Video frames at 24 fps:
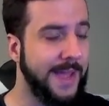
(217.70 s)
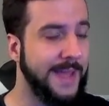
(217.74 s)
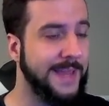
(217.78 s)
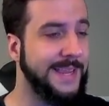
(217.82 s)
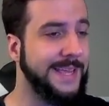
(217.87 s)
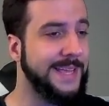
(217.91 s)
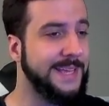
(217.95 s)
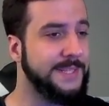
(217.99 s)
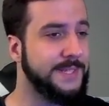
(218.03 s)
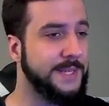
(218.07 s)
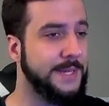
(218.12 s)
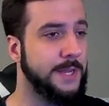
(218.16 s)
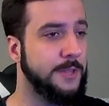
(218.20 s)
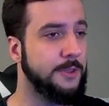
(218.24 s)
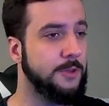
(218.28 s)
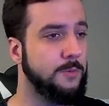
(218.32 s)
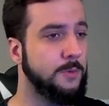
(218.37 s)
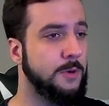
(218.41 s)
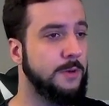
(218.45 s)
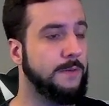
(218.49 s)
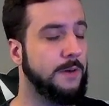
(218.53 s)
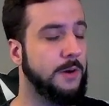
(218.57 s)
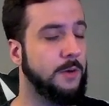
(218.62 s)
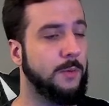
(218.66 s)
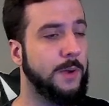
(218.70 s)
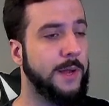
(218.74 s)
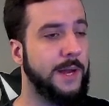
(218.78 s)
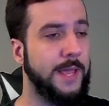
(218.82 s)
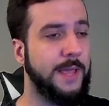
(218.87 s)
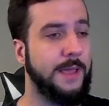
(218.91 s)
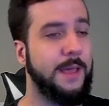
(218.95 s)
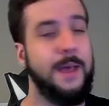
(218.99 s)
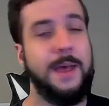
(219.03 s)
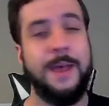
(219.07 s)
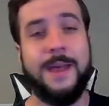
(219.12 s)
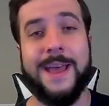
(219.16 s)
and he has another move
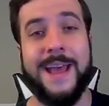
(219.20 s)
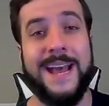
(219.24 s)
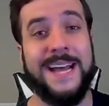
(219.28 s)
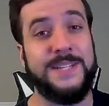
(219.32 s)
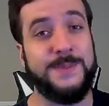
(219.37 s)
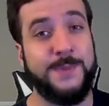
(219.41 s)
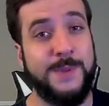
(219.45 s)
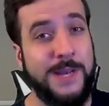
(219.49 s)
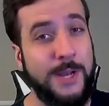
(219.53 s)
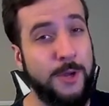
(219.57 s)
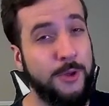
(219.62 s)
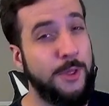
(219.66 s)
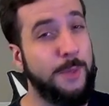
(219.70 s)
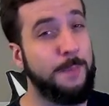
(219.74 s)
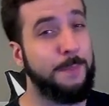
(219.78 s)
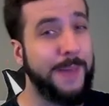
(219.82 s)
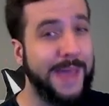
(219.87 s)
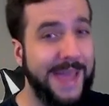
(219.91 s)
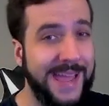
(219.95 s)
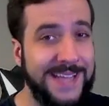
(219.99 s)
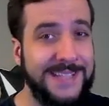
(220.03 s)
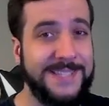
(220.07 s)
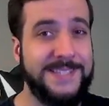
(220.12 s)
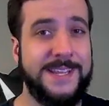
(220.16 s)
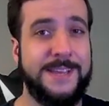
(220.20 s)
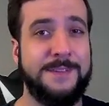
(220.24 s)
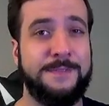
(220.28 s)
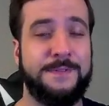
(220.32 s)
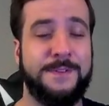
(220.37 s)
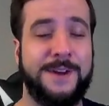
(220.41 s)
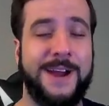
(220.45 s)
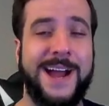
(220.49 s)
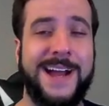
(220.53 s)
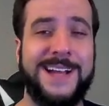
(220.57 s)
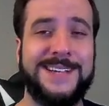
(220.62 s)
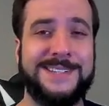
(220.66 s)
already. As we know, the pacing
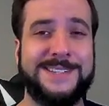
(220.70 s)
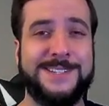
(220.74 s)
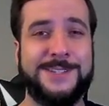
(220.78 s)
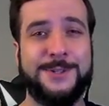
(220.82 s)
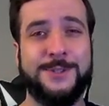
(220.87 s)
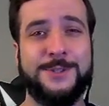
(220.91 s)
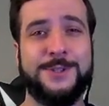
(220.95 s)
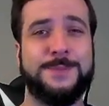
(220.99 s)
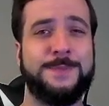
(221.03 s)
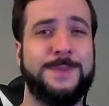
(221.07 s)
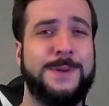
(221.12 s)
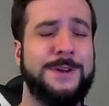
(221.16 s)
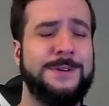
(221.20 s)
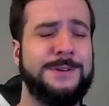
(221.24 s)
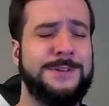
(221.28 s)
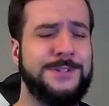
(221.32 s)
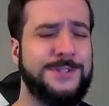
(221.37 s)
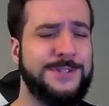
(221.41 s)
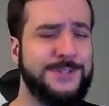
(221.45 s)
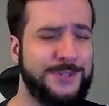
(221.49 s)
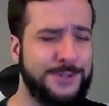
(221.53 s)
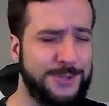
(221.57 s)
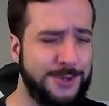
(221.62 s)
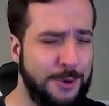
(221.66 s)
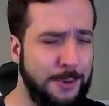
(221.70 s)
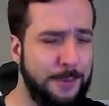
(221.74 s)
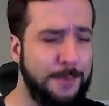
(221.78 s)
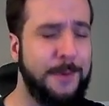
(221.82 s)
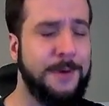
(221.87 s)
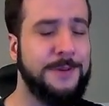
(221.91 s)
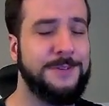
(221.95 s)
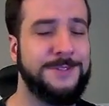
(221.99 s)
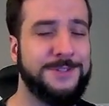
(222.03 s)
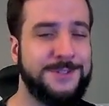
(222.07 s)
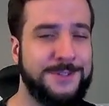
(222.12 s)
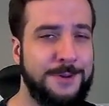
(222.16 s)
for Icicle Spear is
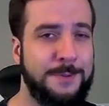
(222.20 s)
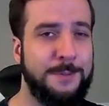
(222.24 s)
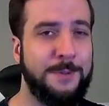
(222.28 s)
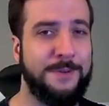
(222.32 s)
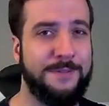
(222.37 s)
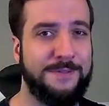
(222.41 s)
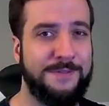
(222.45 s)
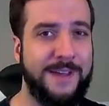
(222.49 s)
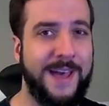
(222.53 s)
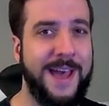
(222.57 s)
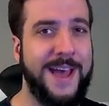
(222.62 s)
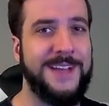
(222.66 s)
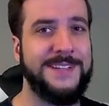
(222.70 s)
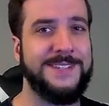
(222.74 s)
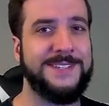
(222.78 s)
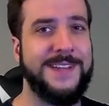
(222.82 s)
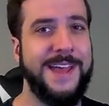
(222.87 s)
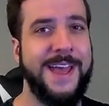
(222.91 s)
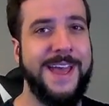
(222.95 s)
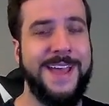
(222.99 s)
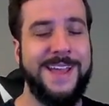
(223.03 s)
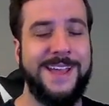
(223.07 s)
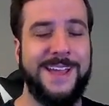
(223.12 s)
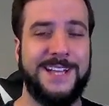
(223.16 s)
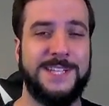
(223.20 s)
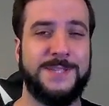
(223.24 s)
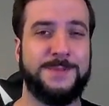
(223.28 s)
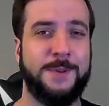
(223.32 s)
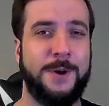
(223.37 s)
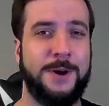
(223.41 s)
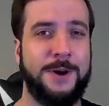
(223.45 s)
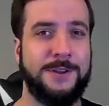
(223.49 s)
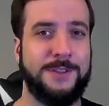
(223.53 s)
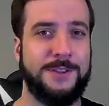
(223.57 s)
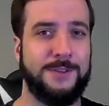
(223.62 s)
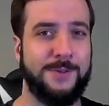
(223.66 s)
super fast. It's
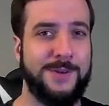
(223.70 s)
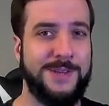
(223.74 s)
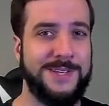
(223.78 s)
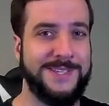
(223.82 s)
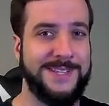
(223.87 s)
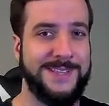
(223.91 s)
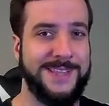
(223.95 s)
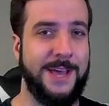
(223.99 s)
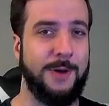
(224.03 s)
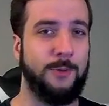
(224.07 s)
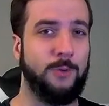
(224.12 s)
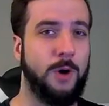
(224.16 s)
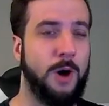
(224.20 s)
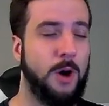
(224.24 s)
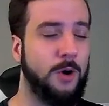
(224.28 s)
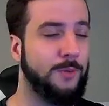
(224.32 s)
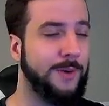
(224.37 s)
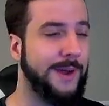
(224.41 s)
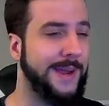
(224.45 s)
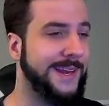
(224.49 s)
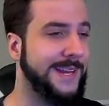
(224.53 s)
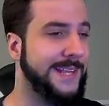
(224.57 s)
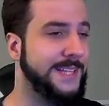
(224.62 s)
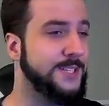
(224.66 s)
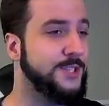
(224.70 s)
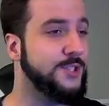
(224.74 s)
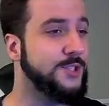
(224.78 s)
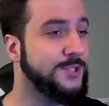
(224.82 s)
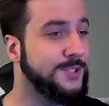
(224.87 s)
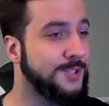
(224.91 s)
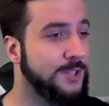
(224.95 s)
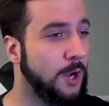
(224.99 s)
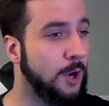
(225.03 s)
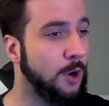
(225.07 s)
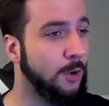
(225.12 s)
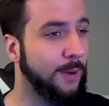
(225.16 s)
part of the reason that Walrein is
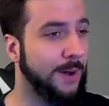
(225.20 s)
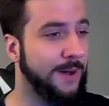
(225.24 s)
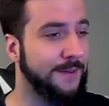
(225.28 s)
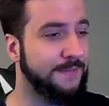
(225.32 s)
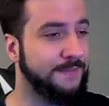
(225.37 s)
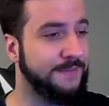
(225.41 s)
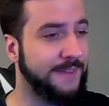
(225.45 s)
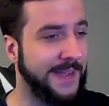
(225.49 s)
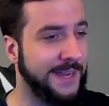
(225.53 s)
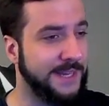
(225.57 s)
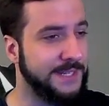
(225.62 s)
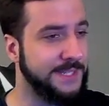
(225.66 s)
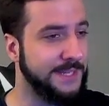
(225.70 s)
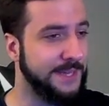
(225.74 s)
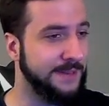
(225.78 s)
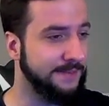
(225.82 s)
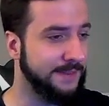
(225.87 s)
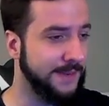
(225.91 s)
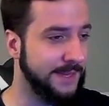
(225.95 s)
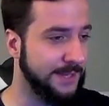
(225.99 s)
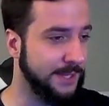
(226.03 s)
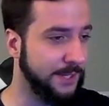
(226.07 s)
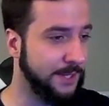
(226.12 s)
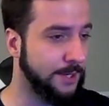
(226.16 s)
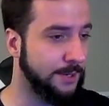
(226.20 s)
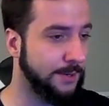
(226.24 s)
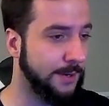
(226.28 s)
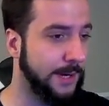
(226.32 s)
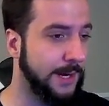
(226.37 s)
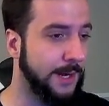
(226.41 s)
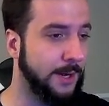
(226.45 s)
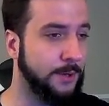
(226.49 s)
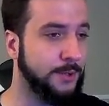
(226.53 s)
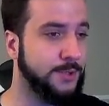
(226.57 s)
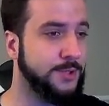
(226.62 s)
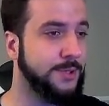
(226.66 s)
so effective in the
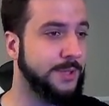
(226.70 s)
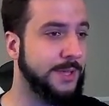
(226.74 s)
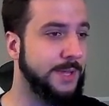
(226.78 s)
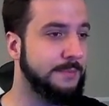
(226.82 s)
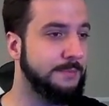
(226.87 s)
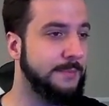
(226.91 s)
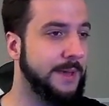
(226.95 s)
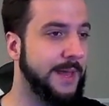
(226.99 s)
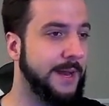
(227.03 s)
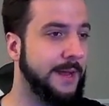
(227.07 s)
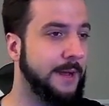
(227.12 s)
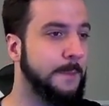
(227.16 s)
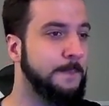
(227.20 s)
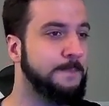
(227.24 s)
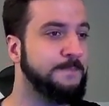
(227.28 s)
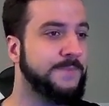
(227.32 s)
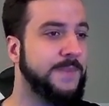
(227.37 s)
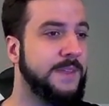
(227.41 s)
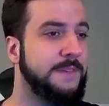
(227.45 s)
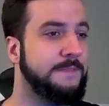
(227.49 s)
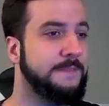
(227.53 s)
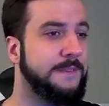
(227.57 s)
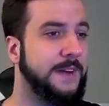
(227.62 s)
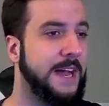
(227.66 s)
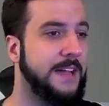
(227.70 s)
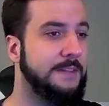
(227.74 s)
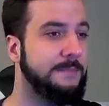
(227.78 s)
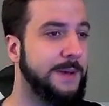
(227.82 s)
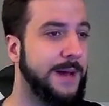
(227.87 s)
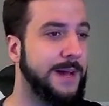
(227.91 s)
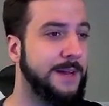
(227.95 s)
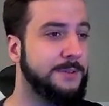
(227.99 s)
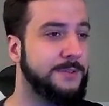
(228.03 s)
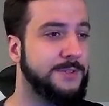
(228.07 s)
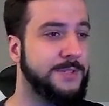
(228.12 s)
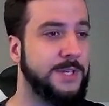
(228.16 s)
current Ultra League meta. 5
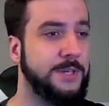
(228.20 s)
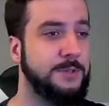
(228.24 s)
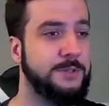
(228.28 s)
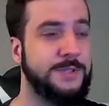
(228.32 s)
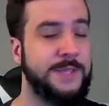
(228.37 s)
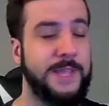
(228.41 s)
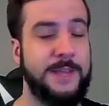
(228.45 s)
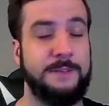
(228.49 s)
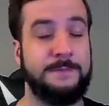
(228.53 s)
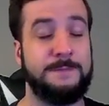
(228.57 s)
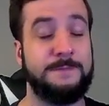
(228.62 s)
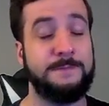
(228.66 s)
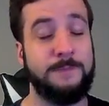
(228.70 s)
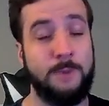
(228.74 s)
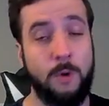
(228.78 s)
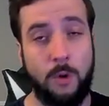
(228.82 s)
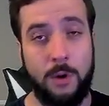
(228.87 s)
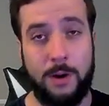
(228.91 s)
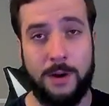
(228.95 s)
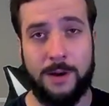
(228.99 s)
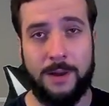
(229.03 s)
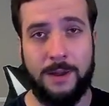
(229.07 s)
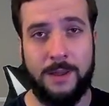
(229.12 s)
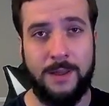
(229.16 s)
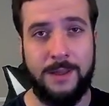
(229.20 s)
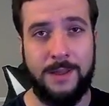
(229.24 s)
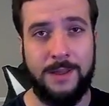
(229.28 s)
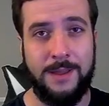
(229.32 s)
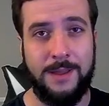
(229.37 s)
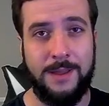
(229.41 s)
Powder Snows, then 4